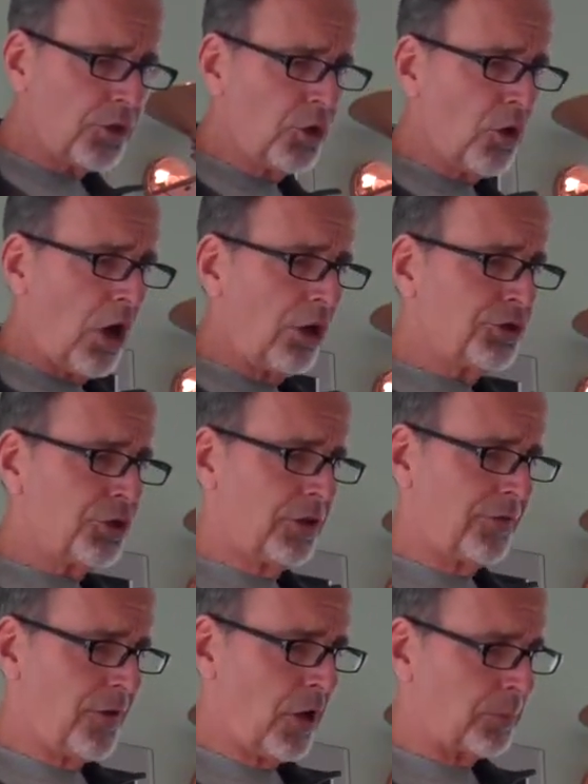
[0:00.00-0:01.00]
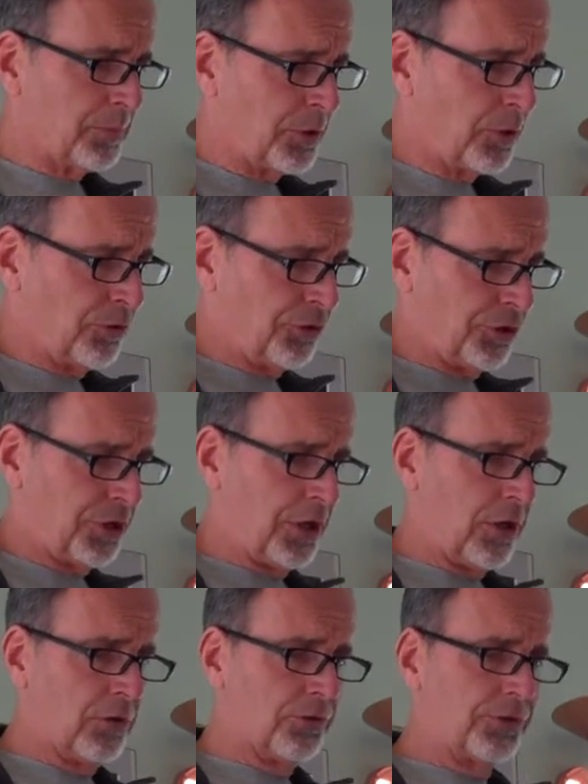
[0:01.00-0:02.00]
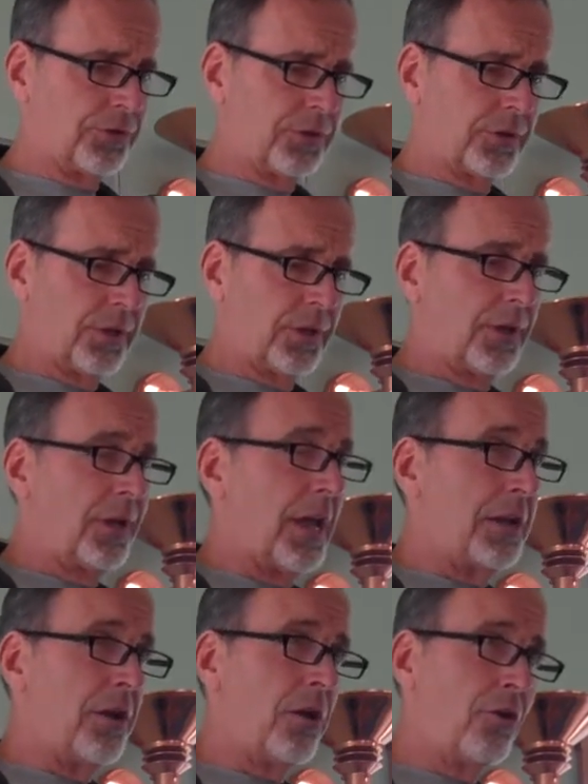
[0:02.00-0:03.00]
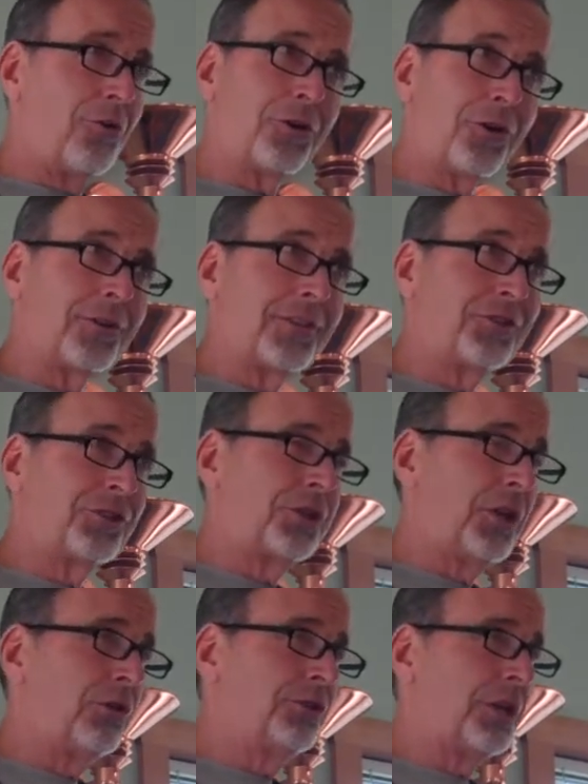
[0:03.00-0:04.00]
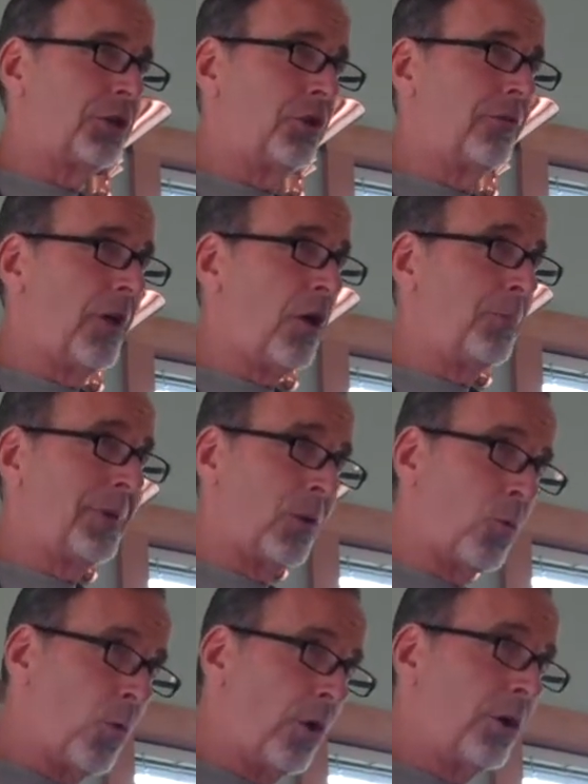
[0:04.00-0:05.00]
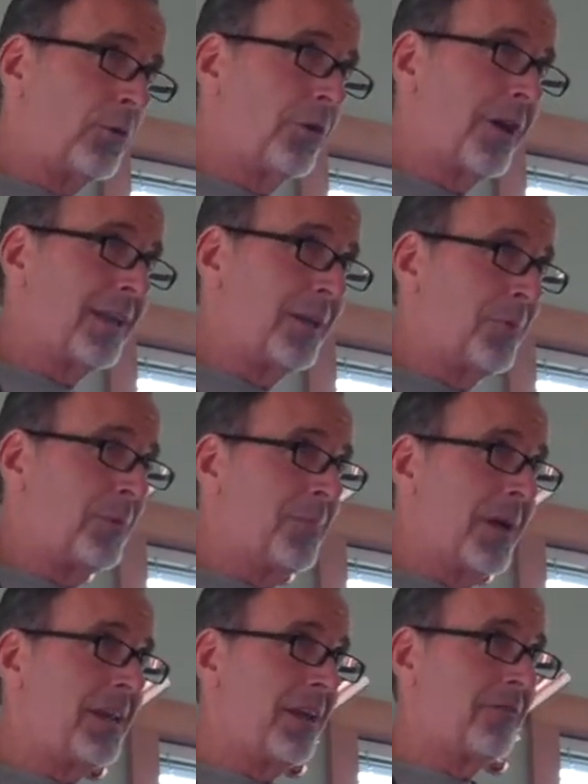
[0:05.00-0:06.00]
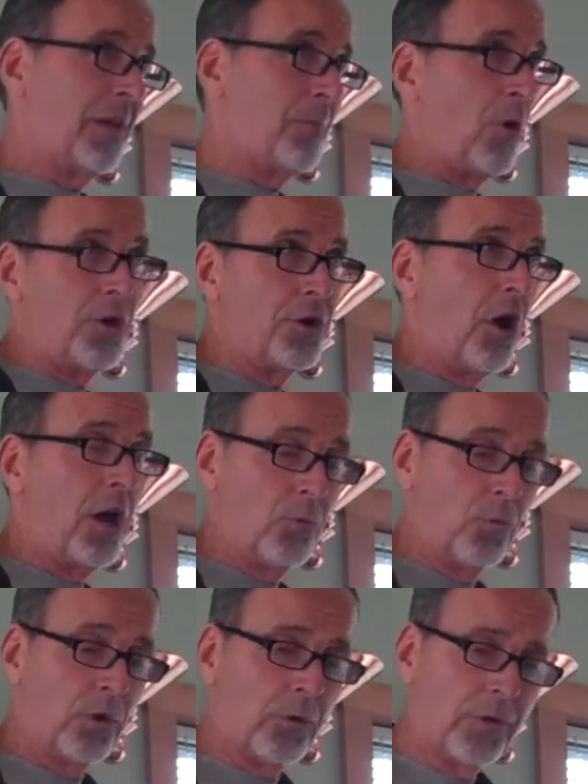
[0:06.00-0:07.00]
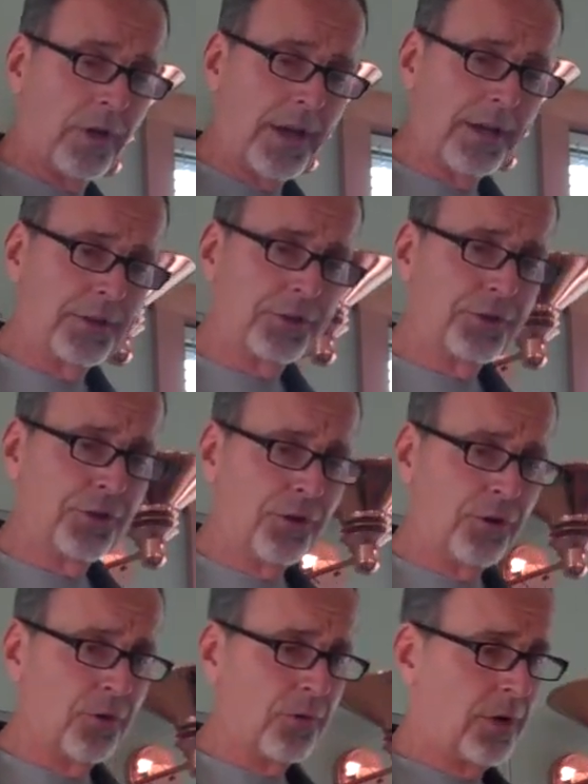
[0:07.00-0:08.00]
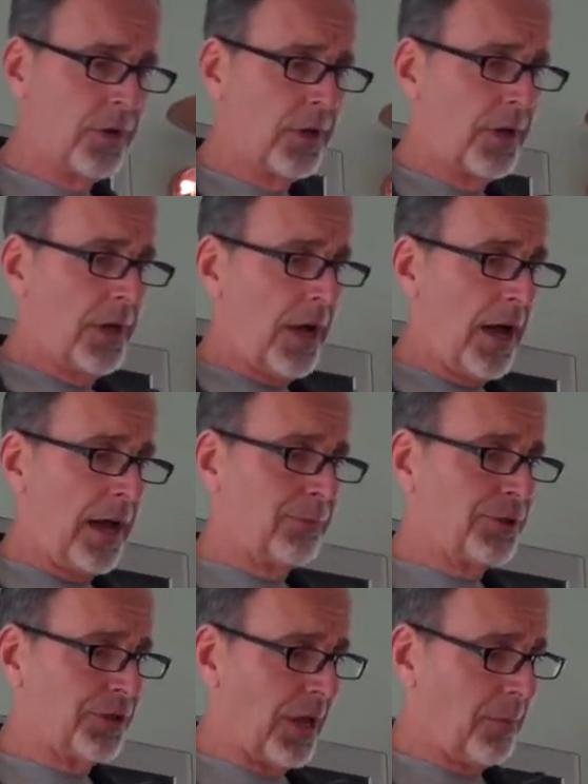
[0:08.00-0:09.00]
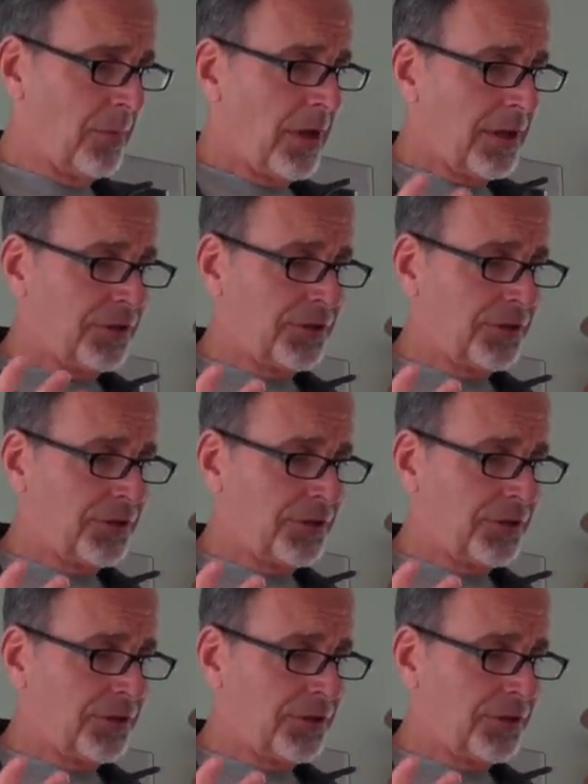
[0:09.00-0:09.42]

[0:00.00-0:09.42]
You also develop new skills. And not only are the skills that you're developing work-related, but many of them are non-work-related too. Some